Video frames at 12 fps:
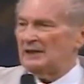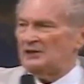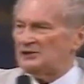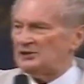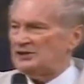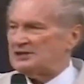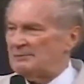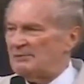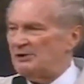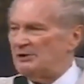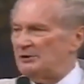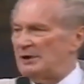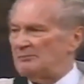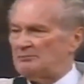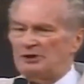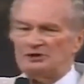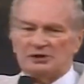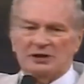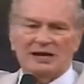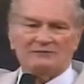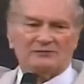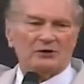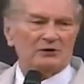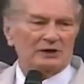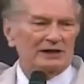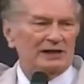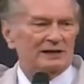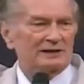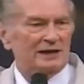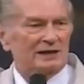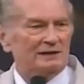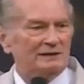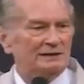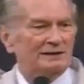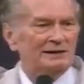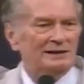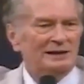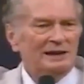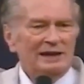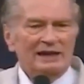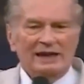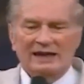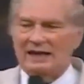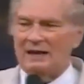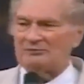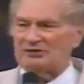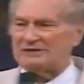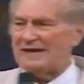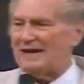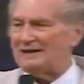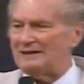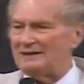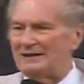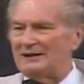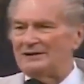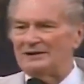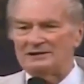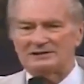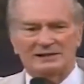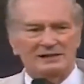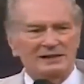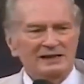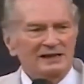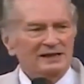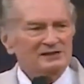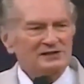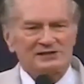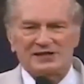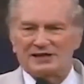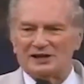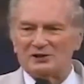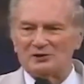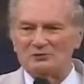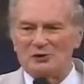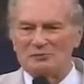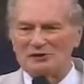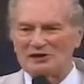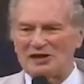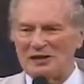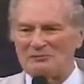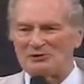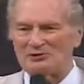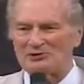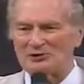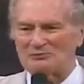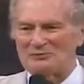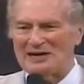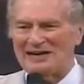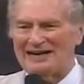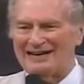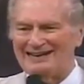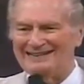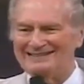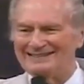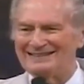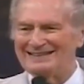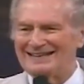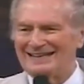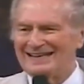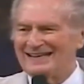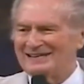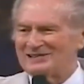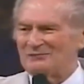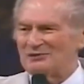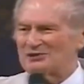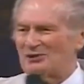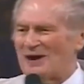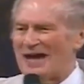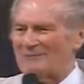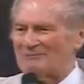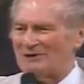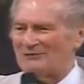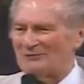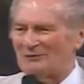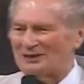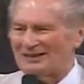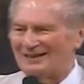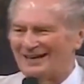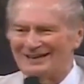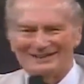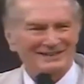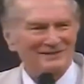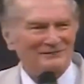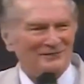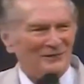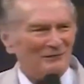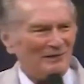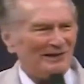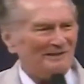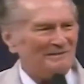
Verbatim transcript: She said, But you and that preacher left early that night. And I'm standing there, and he, she said, A little woman came and shook my hand. She was so happy for what God did for me.